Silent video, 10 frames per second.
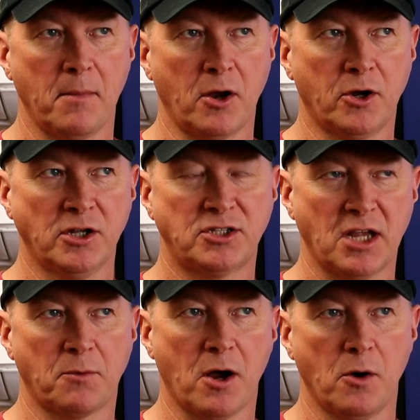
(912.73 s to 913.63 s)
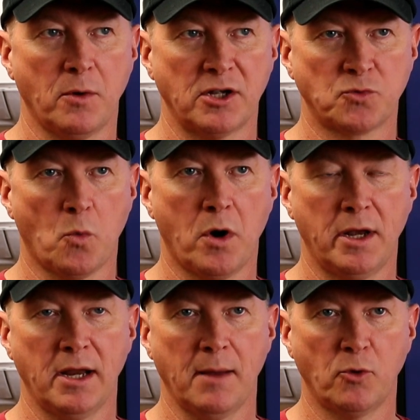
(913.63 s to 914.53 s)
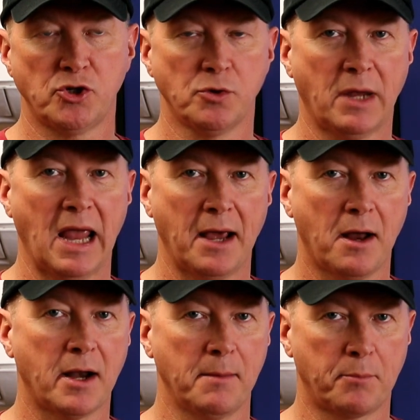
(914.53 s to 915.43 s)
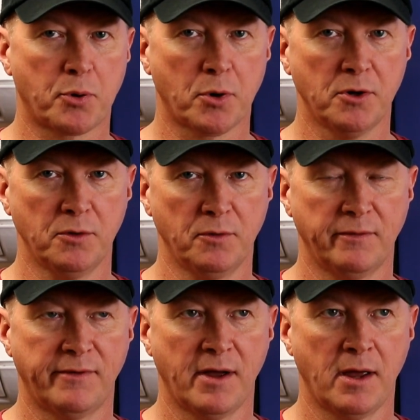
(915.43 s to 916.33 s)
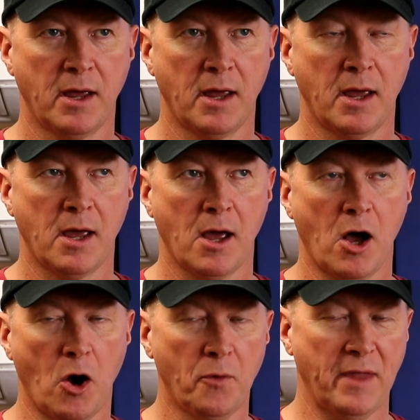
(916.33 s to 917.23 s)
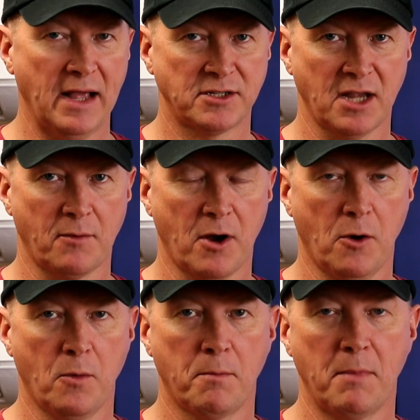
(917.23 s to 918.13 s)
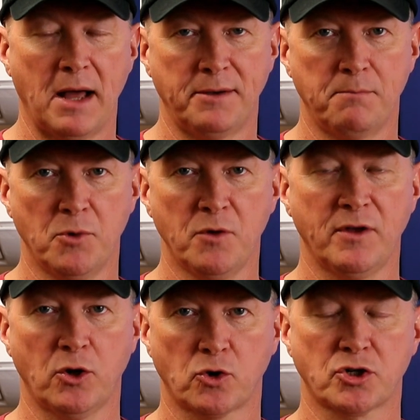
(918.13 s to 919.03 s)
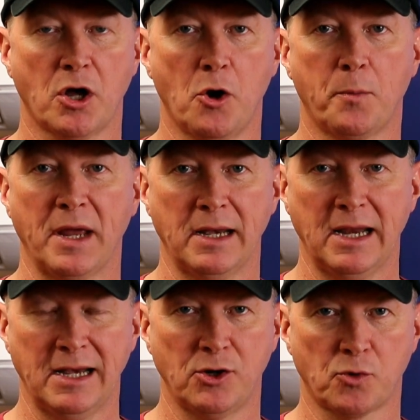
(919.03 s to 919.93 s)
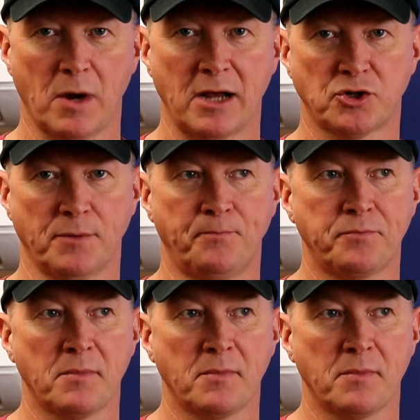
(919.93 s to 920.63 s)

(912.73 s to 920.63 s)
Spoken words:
A good zero is one in which you cannot improve on that zero by moving your scope in any direction.